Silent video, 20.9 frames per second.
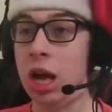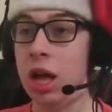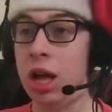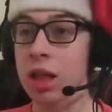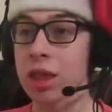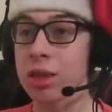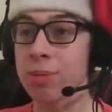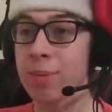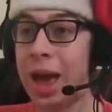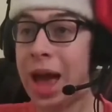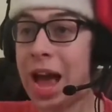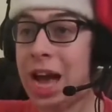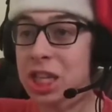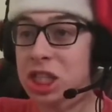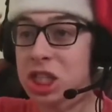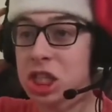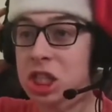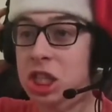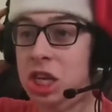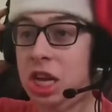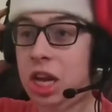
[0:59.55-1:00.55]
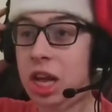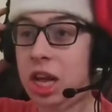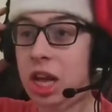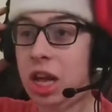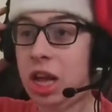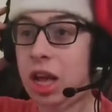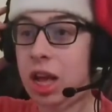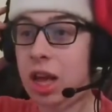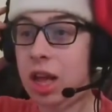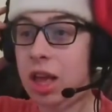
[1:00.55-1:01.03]
Smash!
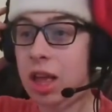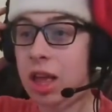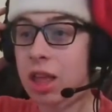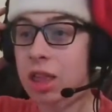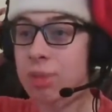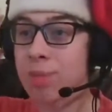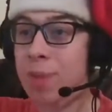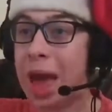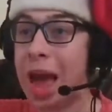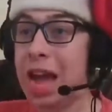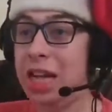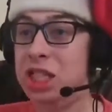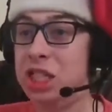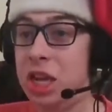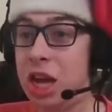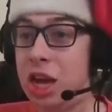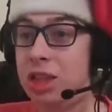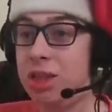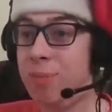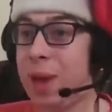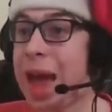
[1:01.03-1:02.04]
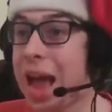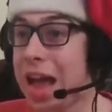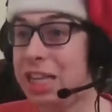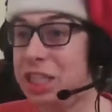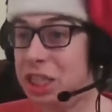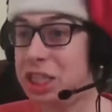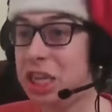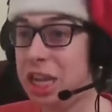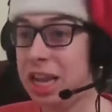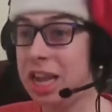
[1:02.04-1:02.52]
Smash! Smash!
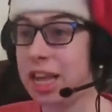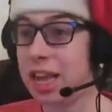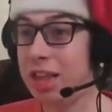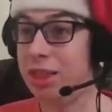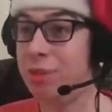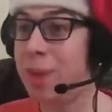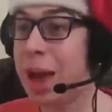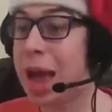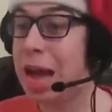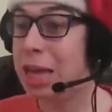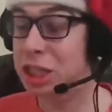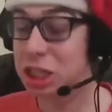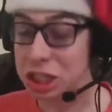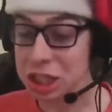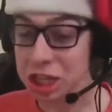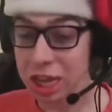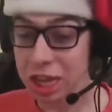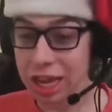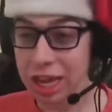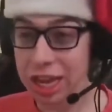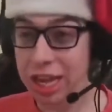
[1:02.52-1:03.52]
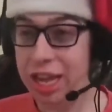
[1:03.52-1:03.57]
Smash! It's Smash! What?